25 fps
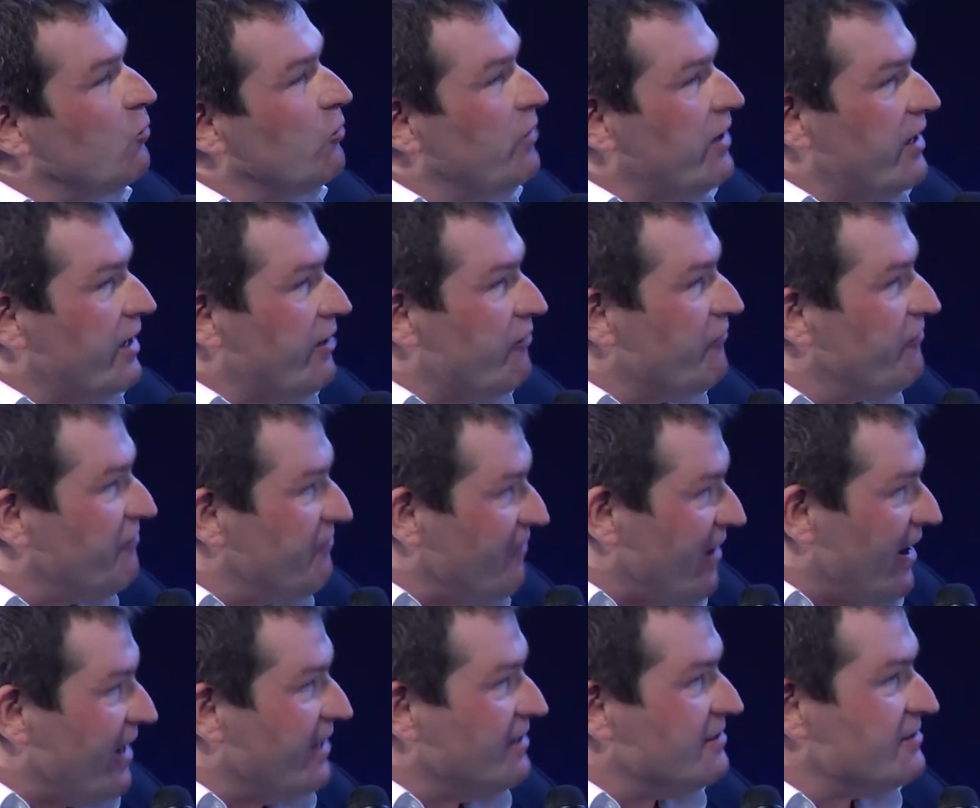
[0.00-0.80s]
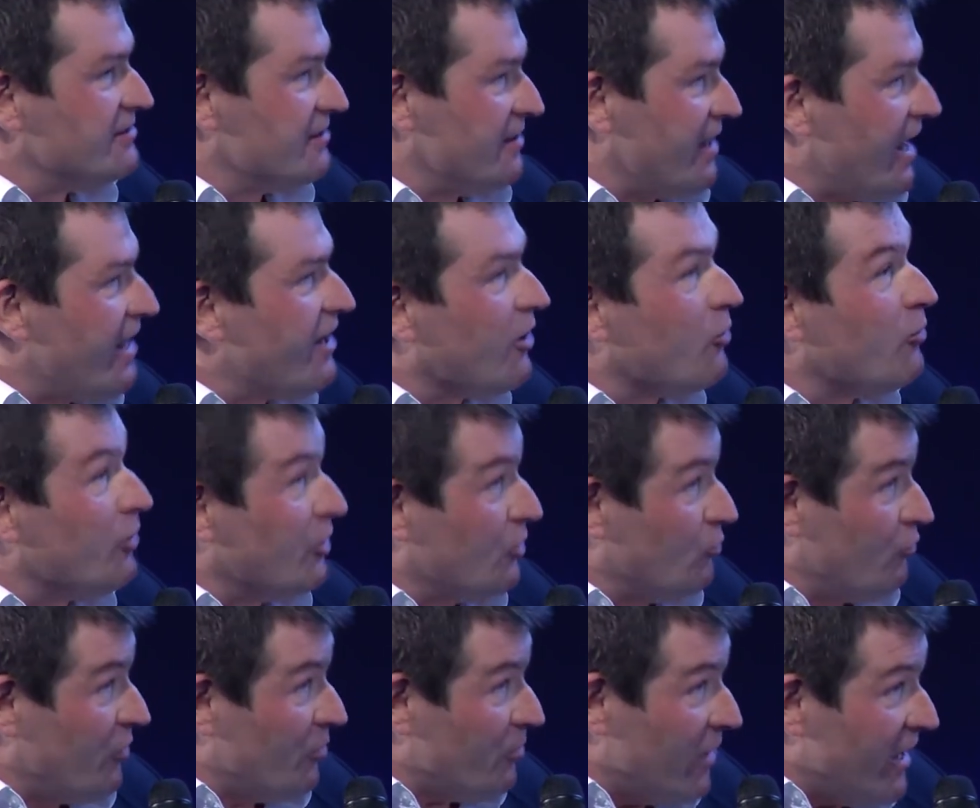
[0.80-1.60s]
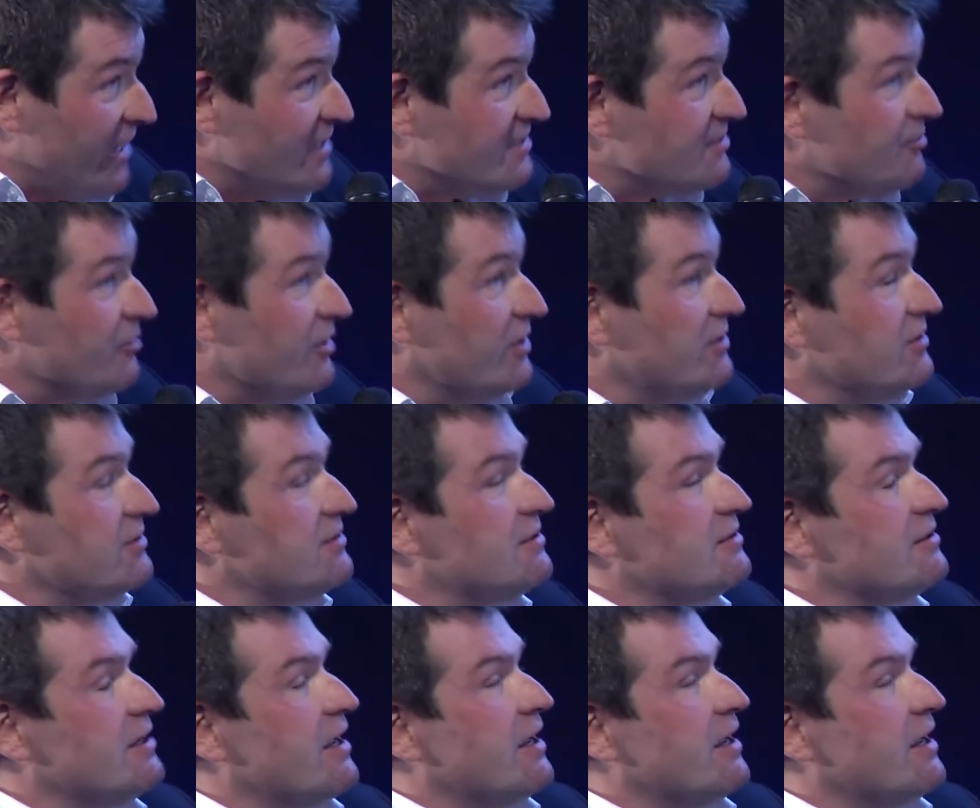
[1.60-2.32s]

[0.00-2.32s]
we find an adequate replacement.